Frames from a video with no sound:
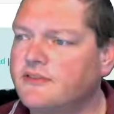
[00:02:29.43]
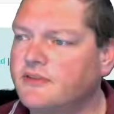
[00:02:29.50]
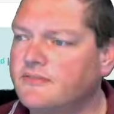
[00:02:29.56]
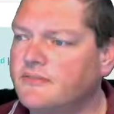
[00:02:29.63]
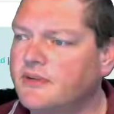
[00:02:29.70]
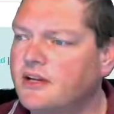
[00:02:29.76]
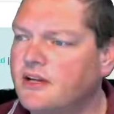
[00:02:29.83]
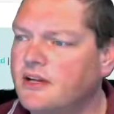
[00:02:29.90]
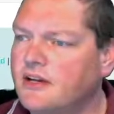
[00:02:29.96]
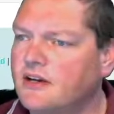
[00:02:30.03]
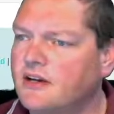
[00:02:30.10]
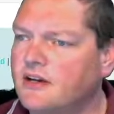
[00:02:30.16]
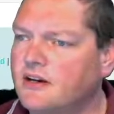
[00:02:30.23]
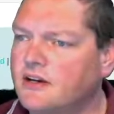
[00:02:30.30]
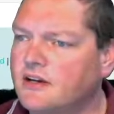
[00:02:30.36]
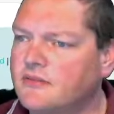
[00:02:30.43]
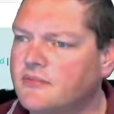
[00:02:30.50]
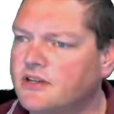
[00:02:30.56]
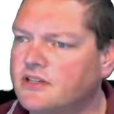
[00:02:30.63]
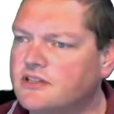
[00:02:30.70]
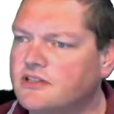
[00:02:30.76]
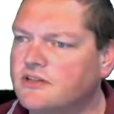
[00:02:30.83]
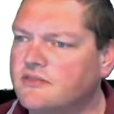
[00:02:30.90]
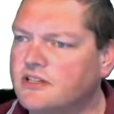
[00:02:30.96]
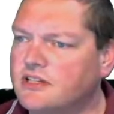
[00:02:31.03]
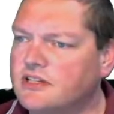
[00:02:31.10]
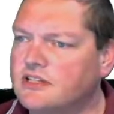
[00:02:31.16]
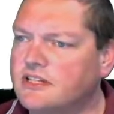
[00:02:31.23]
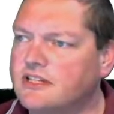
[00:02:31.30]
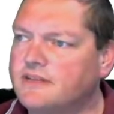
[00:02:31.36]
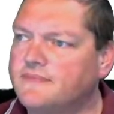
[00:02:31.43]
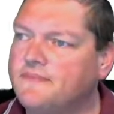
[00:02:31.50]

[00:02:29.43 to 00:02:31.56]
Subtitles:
them on my server nicely.